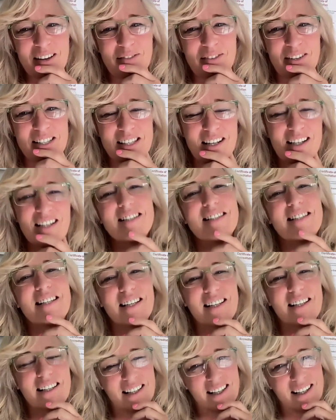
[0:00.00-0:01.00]
have this
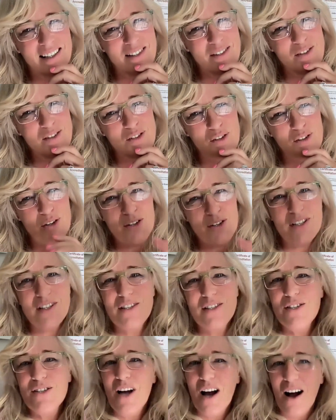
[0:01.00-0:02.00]
idea that
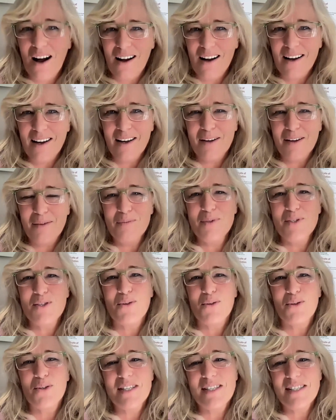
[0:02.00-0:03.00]
certain times
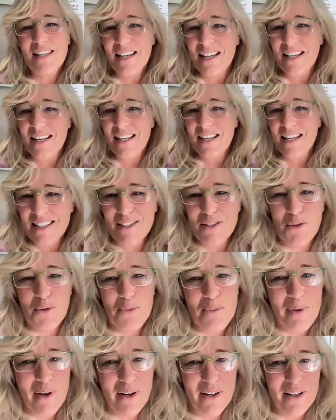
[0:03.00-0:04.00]
or seasons or
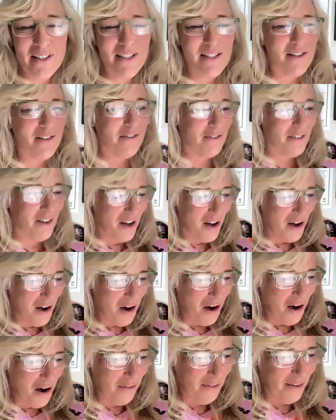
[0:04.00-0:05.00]
periods of
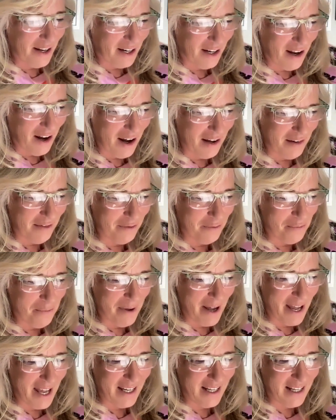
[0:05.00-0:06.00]
our life
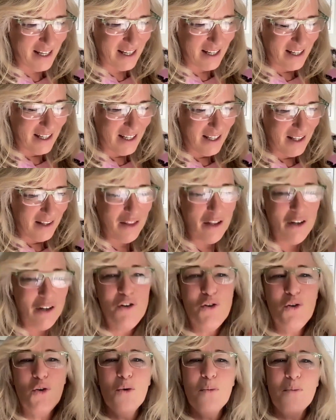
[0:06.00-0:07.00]
make the
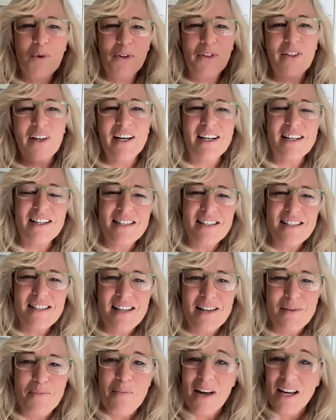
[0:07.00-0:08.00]
normal things
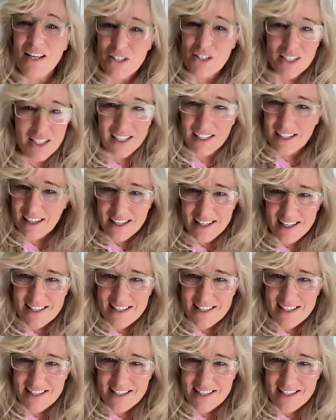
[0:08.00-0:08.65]
magically